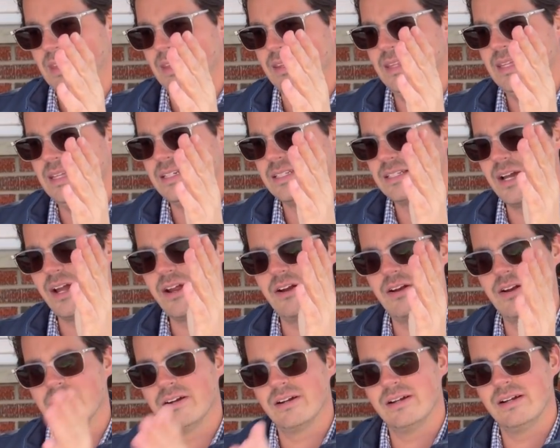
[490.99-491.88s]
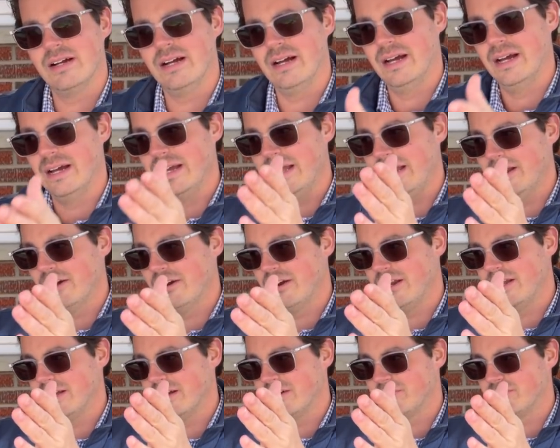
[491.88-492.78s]
the entire
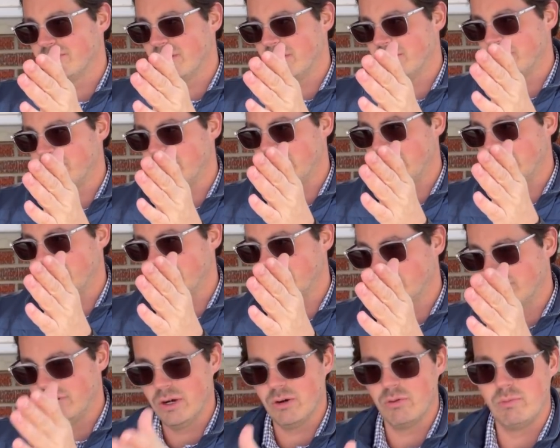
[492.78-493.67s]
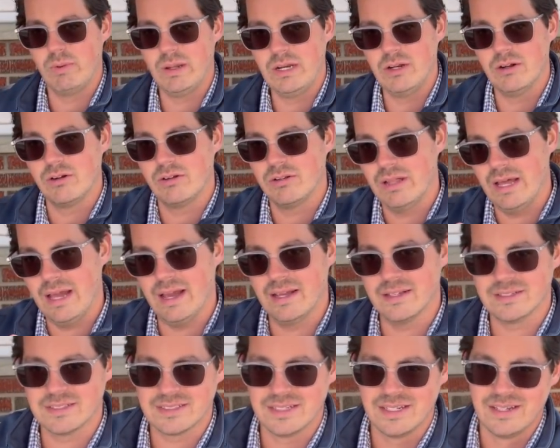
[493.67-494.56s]
area from the rear window
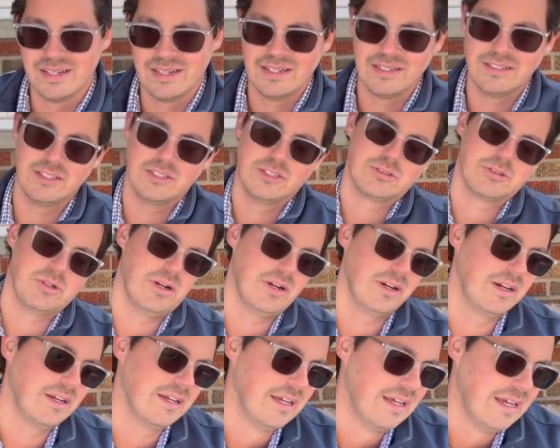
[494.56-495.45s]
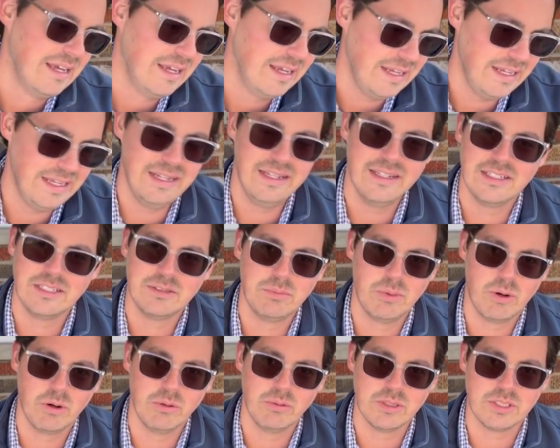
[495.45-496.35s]
glass, the trunk, it is
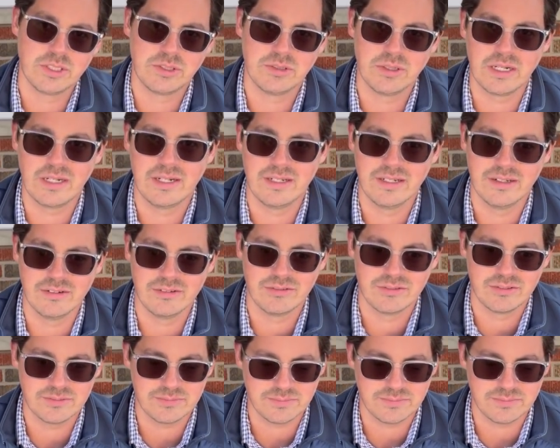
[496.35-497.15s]
more restrictive.